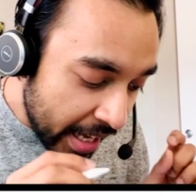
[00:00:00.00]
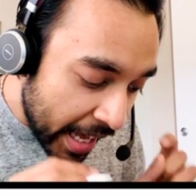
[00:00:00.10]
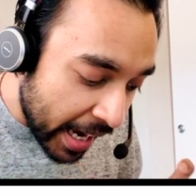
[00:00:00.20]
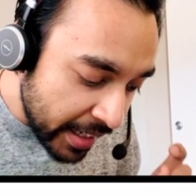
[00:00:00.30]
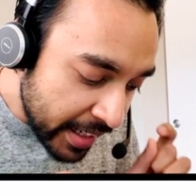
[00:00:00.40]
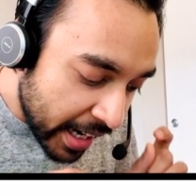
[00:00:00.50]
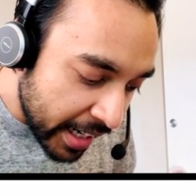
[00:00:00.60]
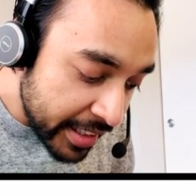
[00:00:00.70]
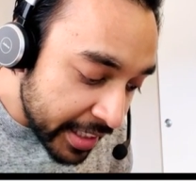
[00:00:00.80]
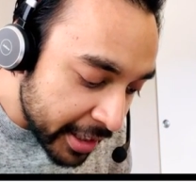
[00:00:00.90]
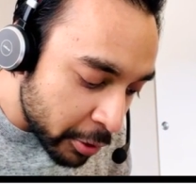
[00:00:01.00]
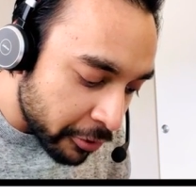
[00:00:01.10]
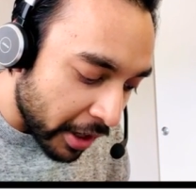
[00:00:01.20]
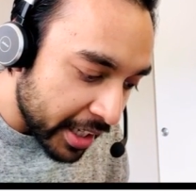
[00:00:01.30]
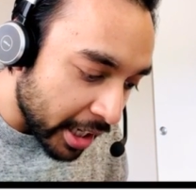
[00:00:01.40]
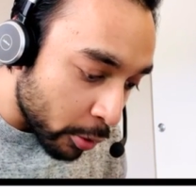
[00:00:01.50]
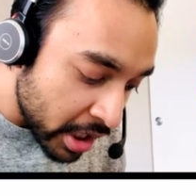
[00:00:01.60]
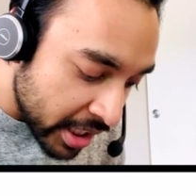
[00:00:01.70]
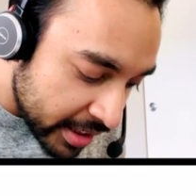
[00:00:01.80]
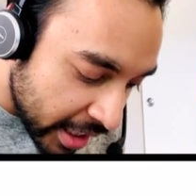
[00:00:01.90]
And I need to find out
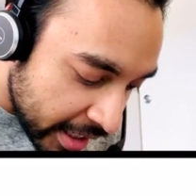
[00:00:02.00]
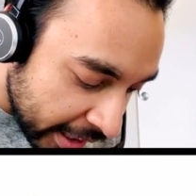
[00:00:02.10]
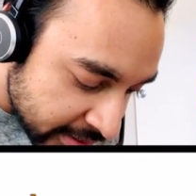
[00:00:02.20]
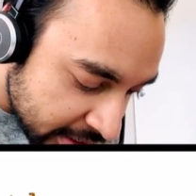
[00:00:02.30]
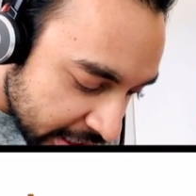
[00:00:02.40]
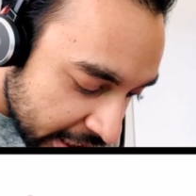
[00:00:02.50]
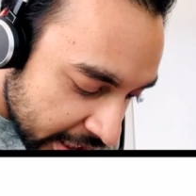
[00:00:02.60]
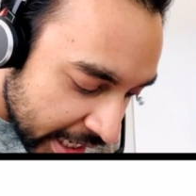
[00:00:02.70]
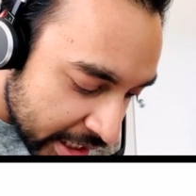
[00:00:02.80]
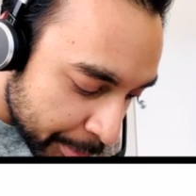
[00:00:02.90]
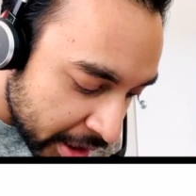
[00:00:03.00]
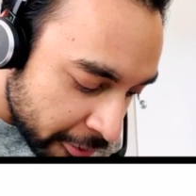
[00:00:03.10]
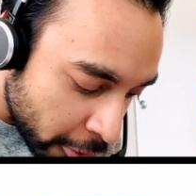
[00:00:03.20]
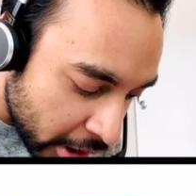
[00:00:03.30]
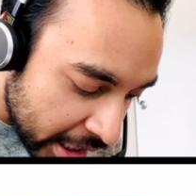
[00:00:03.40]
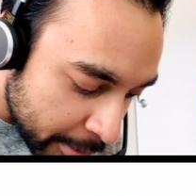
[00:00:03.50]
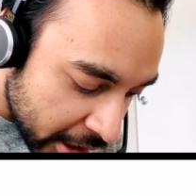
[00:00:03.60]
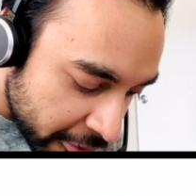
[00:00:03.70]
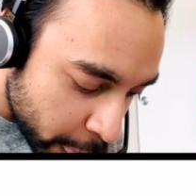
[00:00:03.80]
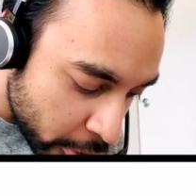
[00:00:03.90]
the next greater element for
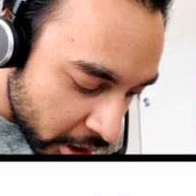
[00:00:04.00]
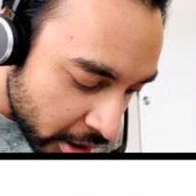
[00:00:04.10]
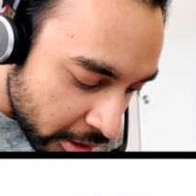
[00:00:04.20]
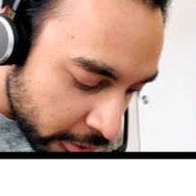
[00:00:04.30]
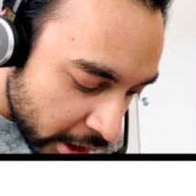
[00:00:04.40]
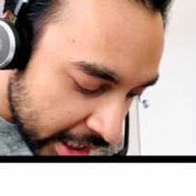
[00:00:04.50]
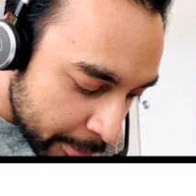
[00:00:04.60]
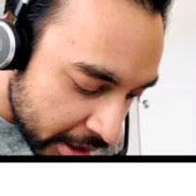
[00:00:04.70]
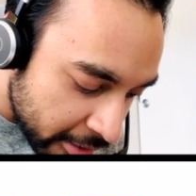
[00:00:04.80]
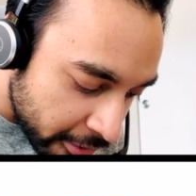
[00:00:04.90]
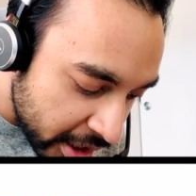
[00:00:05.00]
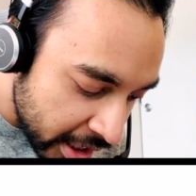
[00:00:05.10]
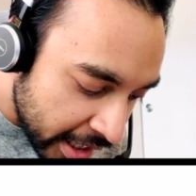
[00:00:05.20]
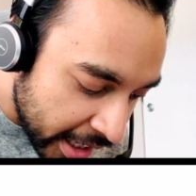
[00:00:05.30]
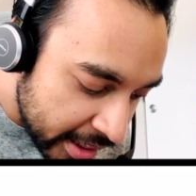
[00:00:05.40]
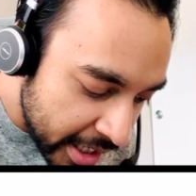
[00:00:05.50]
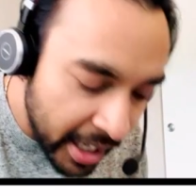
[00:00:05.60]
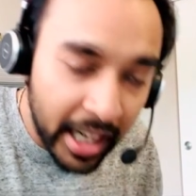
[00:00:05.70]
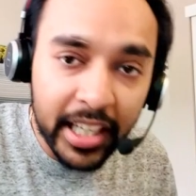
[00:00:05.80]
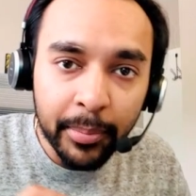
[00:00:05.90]
element 4, for element 1, and then
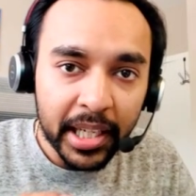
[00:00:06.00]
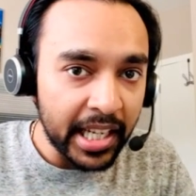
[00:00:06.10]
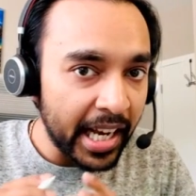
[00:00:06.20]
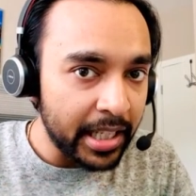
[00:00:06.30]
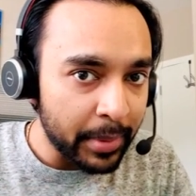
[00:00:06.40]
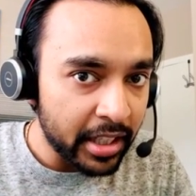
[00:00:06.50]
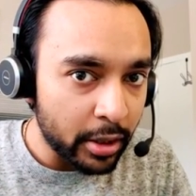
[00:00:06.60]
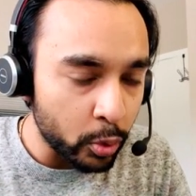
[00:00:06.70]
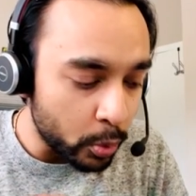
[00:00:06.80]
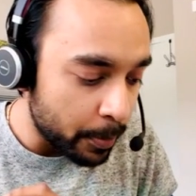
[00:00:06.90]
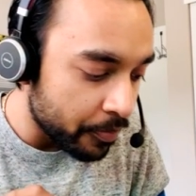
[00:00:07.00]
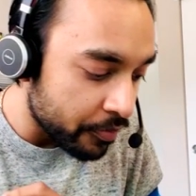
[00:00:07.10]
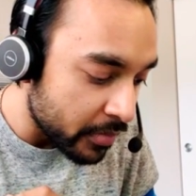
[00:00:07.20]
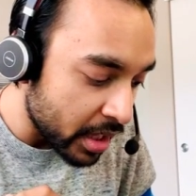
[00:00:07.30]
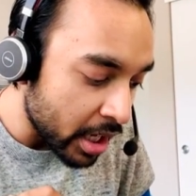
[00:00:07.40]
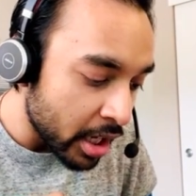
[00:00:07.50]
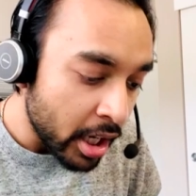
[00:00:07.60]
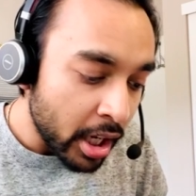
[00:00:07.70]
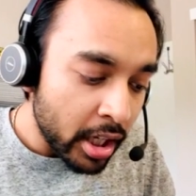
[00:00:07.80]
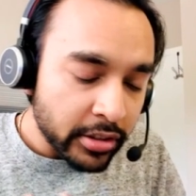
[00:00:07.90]
ultimately element 2.
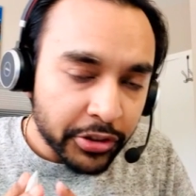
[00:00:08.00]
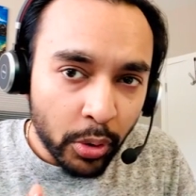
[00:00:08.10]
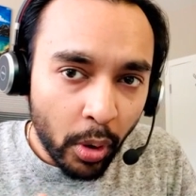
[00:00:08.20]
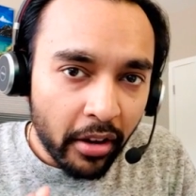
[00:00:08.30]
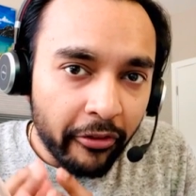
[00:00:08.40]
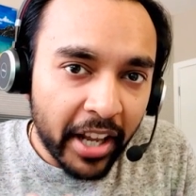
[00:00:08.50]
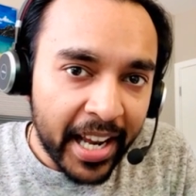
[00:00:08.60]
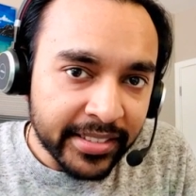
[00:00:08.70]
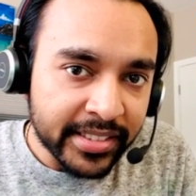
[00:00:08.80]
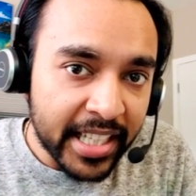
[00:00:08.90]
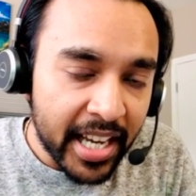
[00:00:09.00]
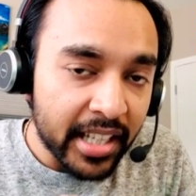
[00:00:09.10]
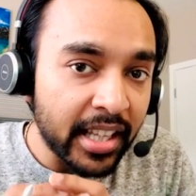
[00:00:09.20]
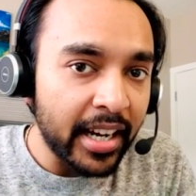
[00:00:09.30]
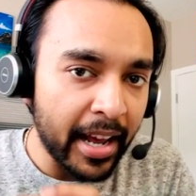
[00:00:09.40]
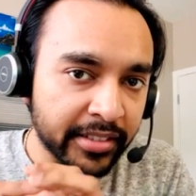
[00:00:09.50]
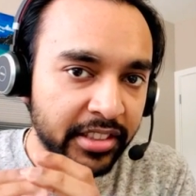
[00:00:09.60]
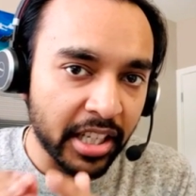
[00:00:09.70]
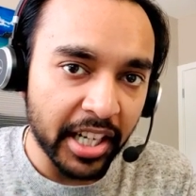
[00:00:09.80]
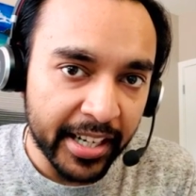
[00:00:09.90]
So when I say the next
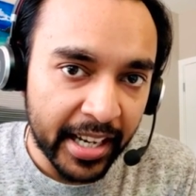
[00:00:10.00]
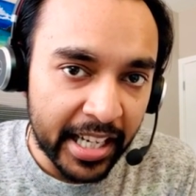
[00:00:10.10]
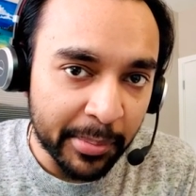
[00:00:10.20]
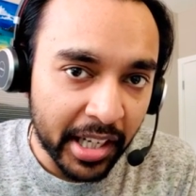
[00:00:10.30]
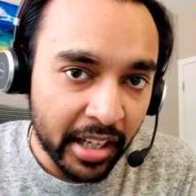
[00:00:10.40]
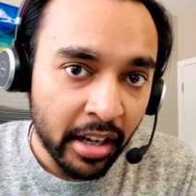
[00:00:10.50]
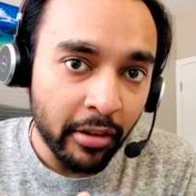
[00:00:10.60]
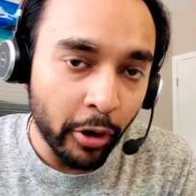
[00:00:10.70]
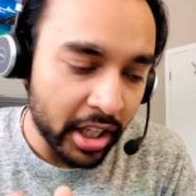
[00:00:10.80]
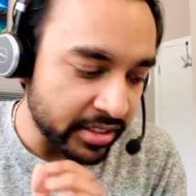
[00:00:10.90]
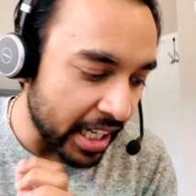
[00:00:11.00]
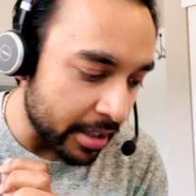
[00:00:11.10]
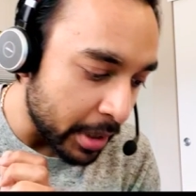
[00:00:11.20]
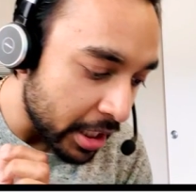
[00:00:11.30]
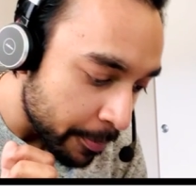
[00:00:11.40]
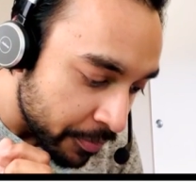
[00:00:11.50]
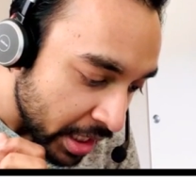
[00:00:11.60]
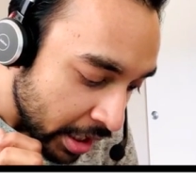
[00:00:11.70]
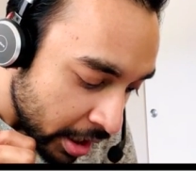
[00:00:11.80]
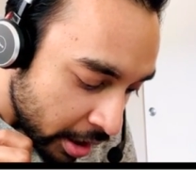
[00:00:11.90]
greater element, what does that mean?
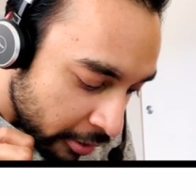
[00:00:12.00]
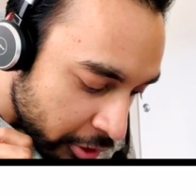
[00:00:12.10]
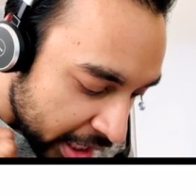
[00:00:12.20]
For